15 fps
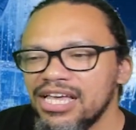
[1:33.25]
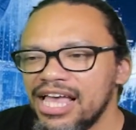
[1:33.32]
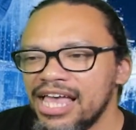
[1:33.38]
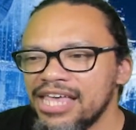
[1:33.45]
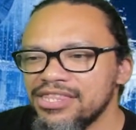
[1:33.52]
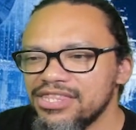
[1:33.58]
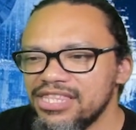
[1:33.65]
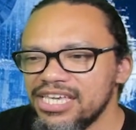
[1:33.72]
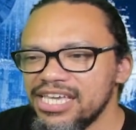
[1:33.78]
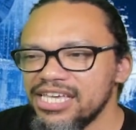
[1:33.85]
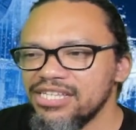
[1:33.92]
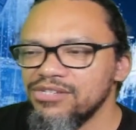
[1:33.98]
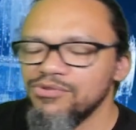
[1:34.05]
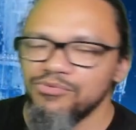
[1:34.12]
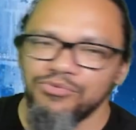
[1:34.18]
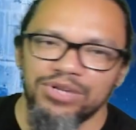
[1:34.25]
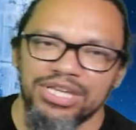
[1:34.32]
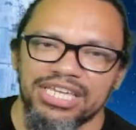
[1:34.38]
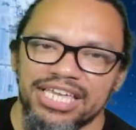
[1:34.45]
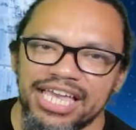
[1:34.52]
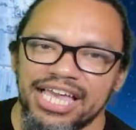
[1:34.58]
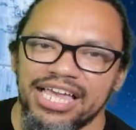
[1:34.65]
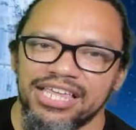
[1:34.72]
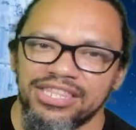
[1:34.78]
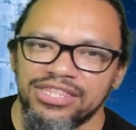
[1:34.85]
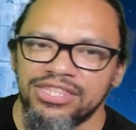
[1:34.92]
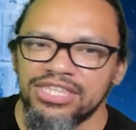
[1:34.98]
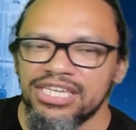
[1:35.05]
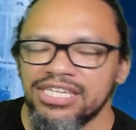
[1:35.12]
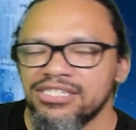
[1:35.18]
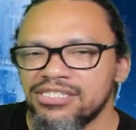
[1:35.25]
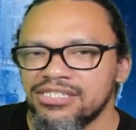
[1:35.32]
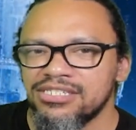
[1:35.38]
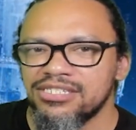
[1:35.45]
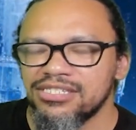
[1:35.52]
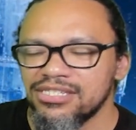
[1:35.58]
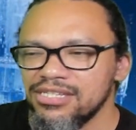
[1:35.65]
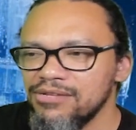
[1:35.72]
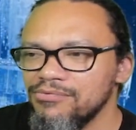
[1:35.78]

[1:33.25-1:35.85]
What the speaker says: And then we get this